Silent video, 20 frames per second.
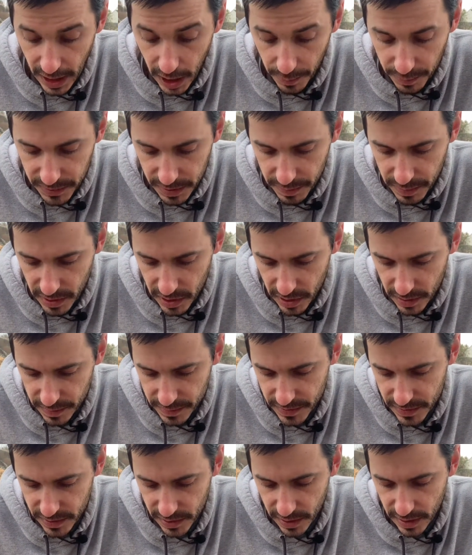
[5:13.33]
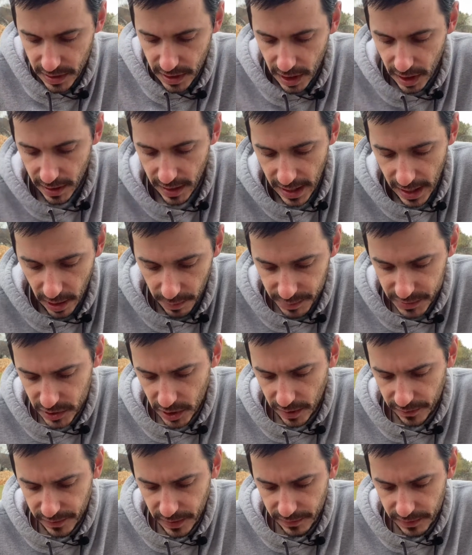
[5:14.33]
the bulbs, help
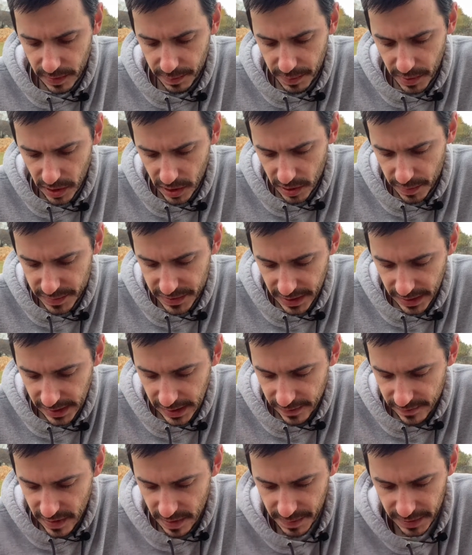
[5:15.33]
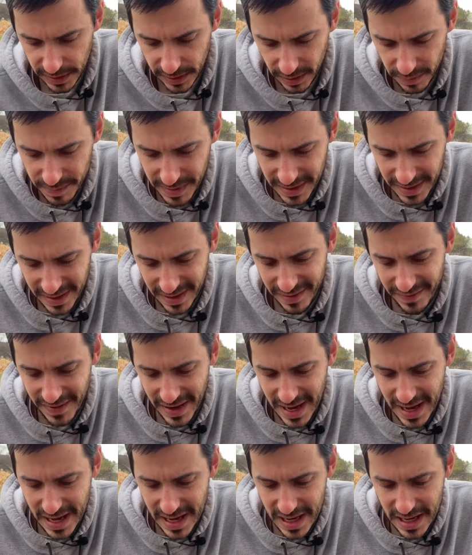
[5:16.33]
soften up the bulbs and give them a little bit of
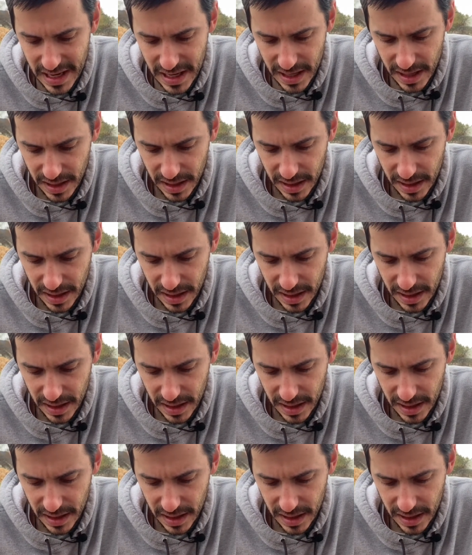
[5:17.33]
a